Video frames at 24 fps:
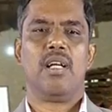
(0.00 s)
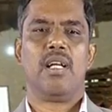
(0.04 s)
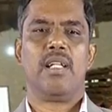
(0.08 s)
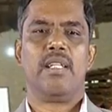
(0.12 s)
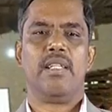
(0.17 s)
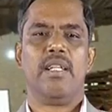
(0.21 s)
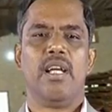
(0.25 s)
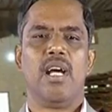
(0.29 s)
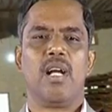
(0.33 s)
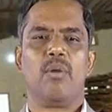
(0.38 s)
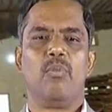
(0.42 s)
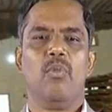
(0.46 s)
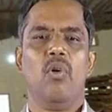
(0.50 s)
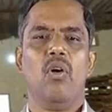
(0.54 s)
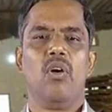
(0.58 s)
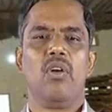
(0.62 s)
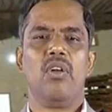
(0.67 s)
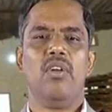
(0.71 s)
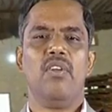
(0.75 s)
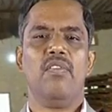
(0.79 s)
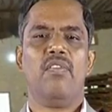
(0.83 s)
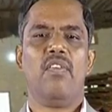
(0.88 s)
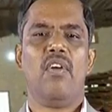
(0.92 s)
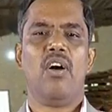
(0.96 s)
They are more
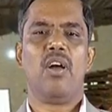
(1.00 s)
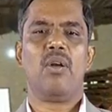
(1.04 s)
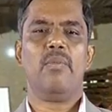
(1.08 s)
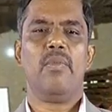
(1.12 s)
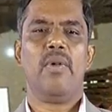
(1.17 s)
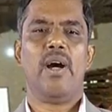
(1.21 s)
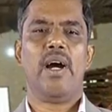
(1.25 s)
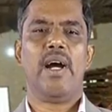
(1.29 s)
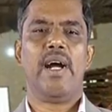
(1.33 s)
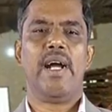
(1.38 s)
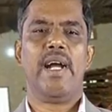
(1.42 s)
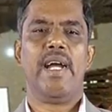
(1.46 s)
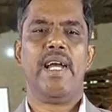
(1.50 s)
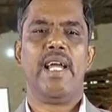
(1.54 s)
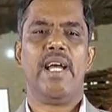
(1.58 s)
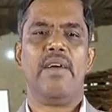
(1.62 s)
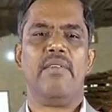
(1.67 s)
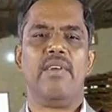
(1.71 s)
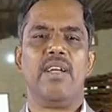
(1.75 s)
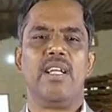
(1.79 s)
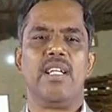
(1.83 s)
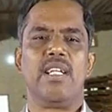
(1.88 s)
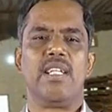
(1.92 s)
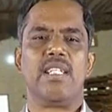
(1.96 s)
uniform and have
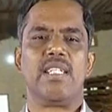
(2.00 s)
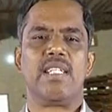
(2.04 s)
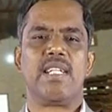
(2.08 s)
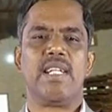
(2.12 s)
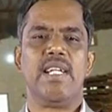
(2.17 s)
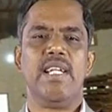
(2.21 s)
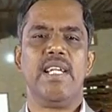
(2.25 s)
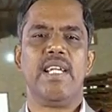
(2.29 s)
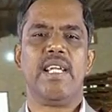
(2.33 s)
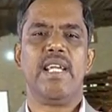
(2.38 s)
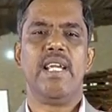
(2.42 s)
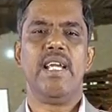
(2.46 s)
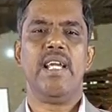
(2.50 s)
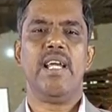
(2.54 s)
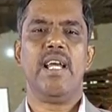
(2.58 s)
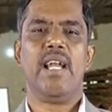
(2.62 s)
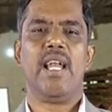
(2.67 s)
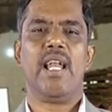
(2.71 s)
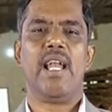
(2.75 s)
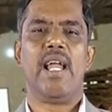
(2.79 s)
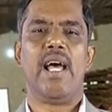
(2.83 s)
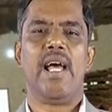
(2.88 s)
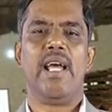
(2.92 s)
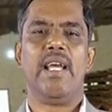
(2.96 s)
a streaky
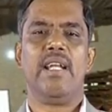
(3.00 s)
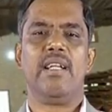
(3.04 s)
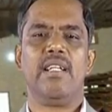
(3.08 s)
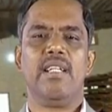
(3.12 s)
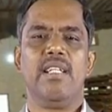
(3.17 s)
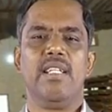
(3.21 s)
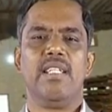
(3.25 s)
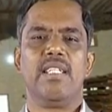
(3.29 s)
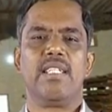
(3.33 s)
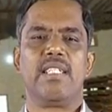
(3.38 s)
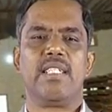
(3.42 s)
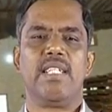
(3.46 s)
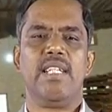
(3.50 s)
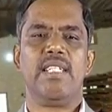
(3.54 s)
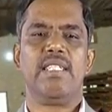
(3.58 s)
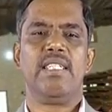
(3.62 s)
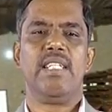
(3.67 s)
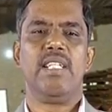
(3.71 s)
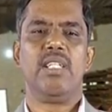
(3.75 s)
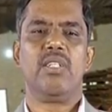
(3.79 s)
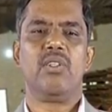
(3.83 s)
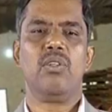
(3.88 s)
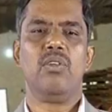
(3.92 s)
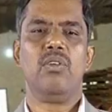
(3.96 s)
line
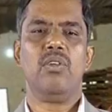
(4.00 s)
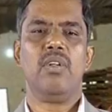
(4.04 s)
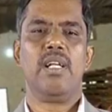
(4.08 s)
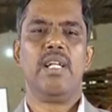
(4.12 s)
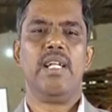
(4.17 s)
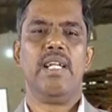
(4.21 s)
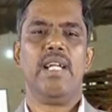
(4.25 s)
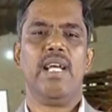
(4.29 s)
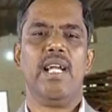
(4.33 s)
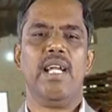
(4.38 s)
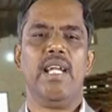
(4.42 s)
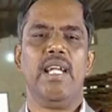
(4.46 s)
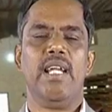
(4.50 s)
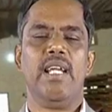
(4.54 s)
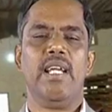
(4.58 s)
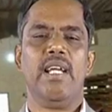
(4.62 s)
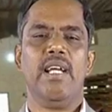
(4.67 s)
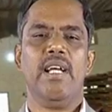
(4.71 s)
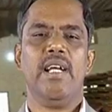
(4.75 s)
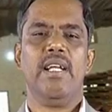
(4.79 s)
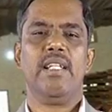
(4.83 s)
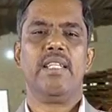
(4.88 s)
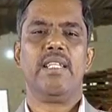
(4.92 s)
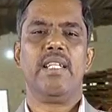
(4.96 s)
stretching to nearly
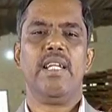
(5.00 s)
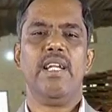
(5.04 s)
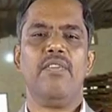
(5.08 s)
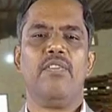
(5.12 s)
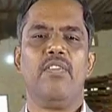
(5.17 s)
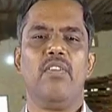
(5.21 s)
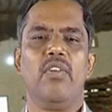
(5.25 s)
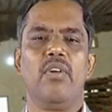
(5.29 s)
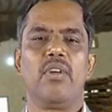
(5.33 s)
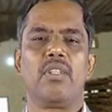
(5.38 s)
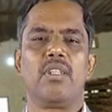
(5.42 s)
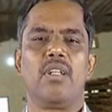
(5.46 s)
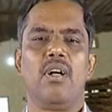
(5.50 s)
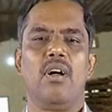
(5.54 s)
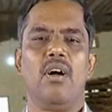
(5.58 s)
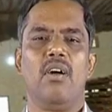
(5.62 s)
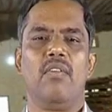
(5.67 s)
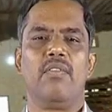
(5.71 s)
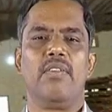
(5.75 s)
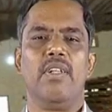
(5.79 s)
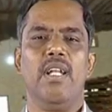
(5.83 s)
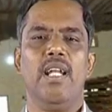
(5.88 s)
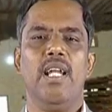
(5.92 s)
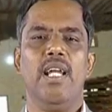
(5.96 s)
3 fourth
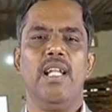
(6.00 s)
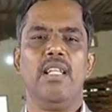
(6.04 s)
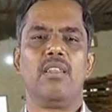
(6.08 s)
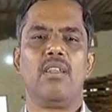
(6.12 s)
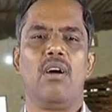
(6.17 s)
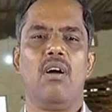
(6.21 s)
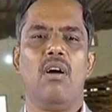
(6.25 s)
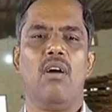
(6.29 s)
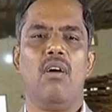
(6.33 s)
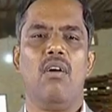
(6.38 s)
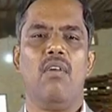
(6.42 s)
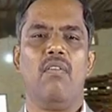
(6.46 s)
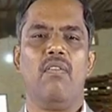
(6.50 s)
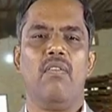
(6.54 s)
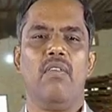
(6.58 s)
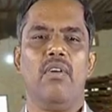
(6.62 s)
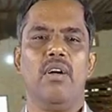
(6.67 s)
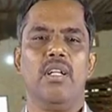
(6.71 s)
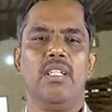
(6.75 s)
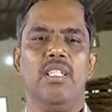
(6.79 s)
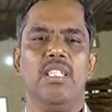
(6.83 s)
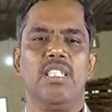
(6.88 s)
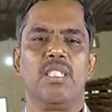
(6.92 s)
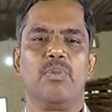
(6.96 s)
of the length of
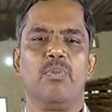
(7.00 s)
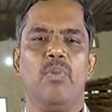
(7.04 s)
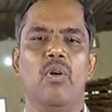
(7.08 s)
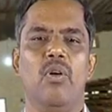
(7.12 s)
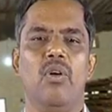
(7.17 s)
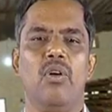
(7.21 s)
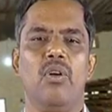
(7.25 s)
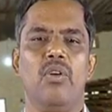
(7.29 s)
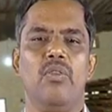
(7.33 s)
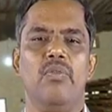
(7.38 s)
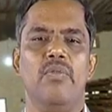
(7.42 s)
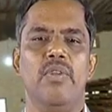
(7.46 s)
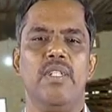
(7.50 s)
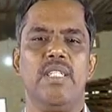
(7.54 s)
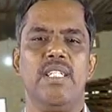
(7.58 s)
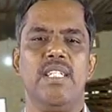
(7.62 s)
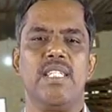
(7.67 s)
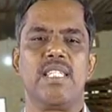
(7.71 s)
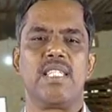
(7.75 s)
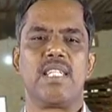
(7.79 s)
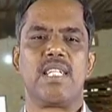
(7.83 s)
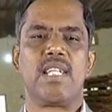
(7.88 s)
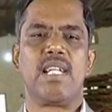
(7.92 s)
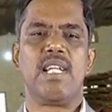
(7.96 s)
the spore which
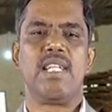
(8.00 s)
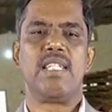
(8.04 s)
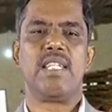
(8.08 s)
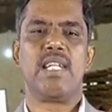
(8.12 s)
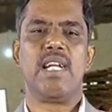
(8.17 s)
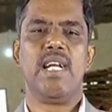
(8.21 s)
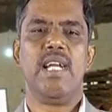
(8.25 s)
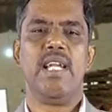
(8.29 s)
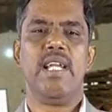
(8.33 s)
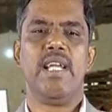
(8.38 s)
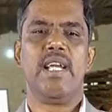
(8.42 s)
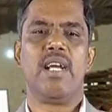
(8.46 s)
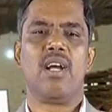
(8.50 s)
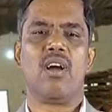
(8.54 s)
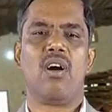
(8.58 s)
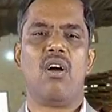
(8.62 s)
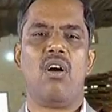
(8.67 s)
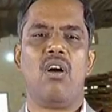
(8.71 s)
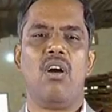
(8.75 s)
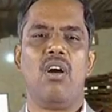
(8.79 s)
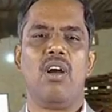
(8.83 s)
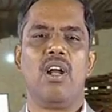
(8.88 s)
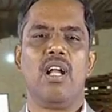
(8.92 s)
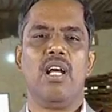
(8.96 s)
is structurally
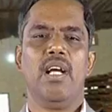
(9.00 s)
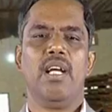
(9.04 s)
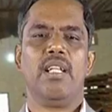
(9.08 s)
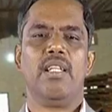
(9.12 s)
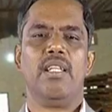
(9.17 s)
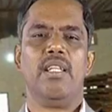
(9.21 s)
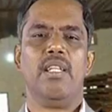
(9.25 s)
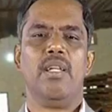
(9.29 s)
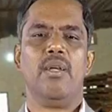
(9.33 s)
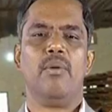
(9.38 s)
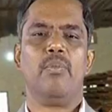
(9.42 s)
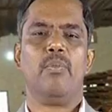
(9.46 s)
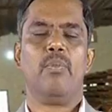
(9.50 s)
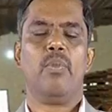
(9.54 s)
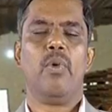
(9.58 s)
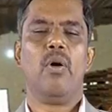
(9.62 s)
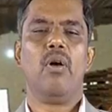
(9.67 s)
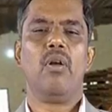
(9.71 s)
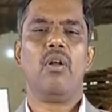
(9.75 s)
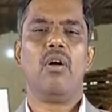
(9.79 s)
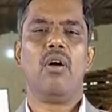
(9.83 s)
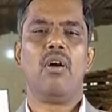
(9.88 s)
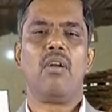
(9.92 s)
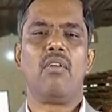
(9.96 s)
called the
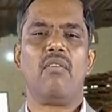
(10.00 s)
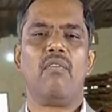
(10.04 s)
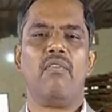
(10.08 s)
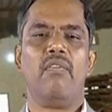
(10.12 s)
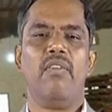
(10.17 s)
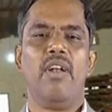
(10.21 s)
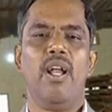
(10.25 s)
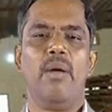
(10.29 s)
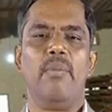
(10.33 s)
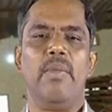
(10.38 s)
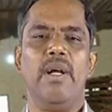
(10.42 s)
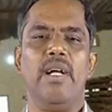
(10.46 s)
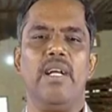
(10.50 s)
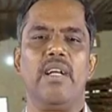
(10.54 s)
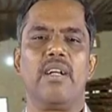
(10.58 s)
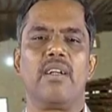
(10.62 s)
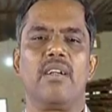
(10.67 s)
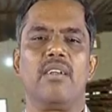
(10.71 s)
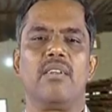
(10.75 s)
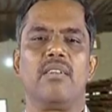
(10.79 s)
polar filament.